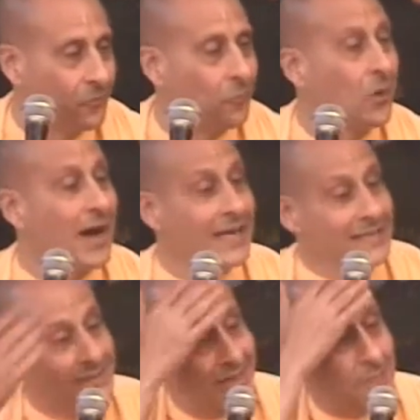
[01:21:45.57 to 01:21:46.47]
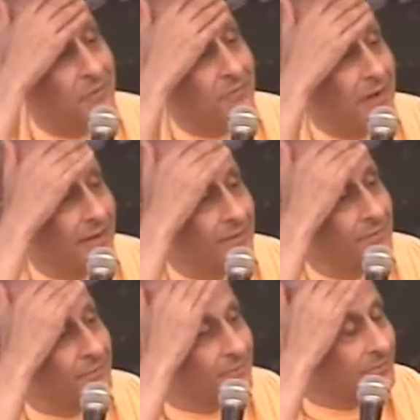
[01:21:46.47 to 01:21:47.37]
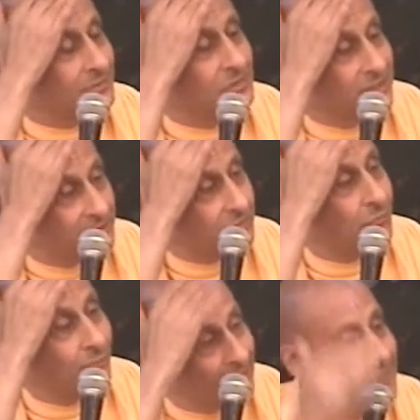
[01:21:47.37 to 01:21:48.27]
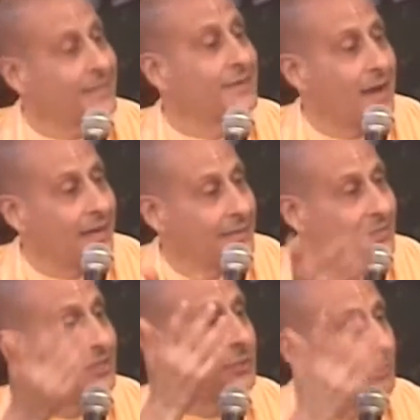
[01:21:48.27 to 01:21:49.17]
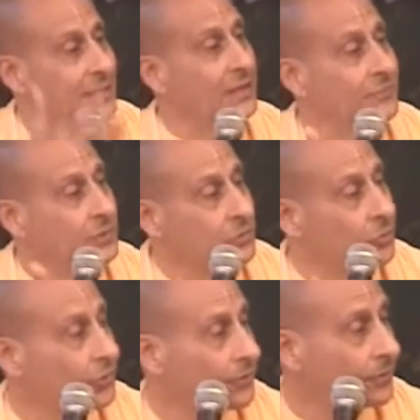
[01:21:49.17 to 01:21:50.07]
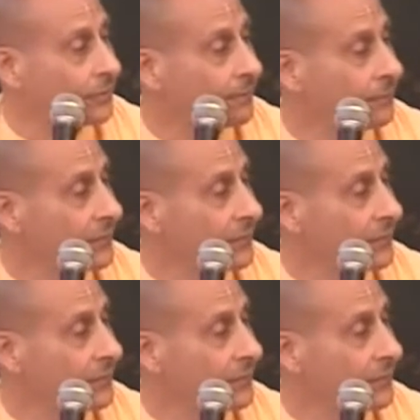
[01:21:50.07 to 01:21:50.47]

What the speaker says: Why Jambavan didn't recognize his beloved Lord.